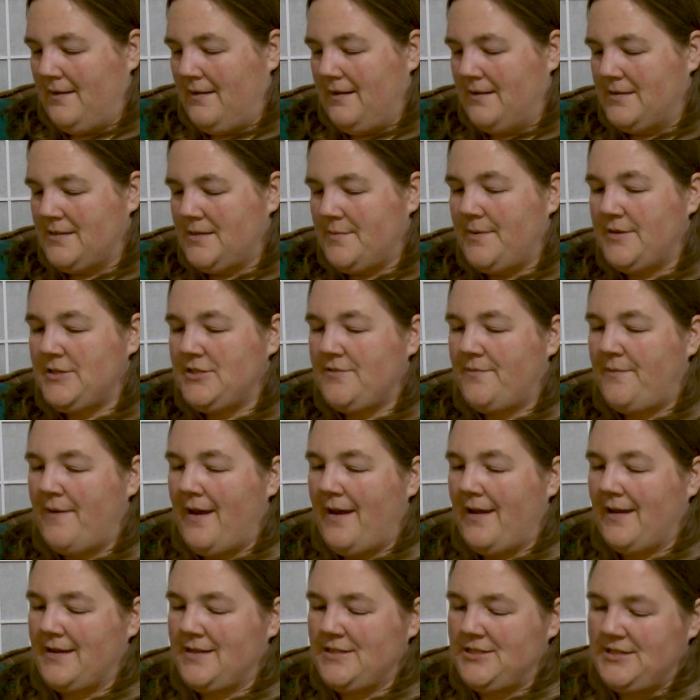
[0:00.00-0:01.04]
There's a bunch of
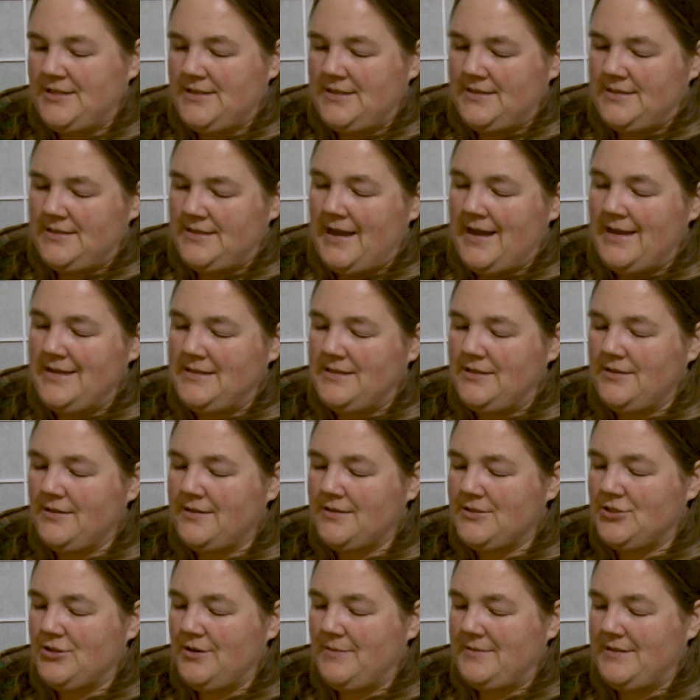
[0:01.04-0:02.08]
packages. I took a
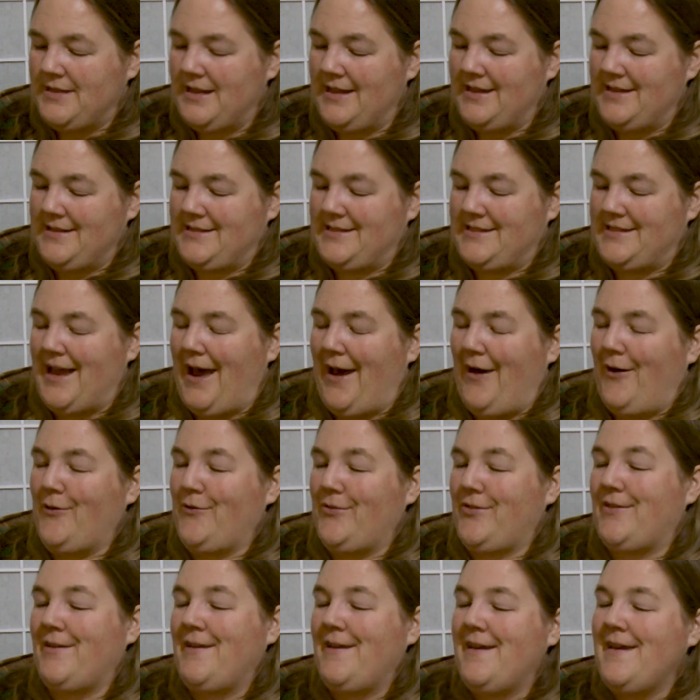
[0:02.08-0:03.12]
trip to the
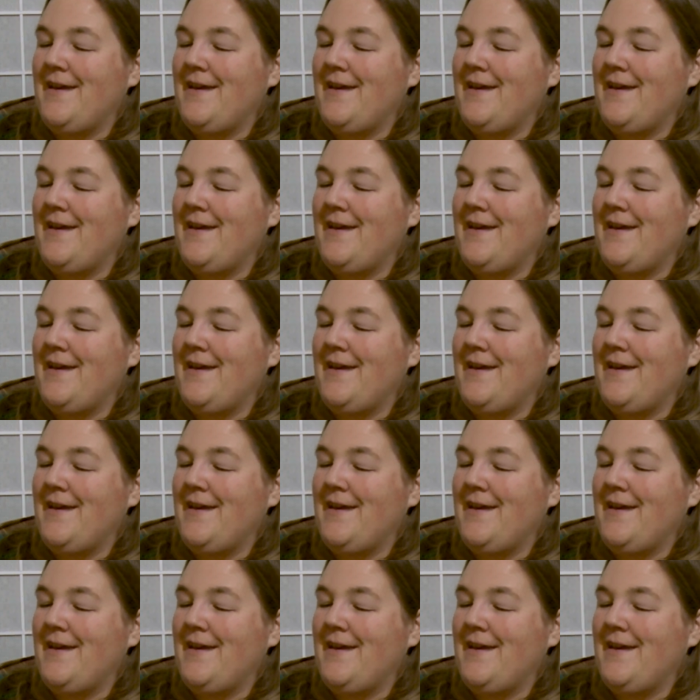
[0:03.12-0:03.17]
south,